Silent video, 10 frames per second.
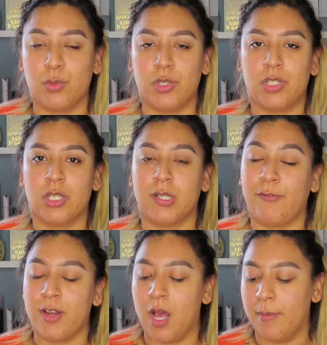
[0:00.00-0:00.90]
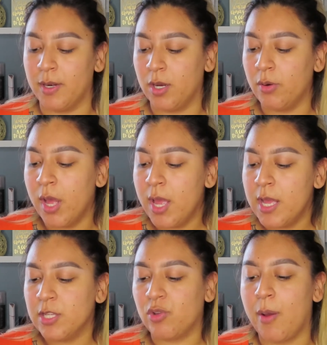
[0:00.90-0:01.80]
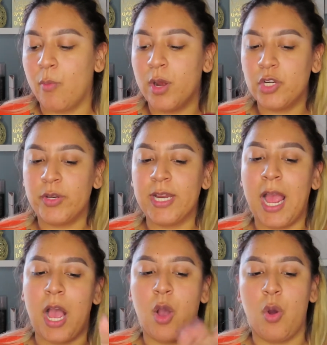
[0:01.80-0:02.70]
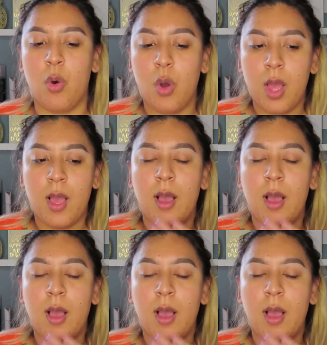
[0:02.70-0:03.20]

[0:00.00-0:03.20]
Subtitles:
which is phenomenal. So I'm wondering how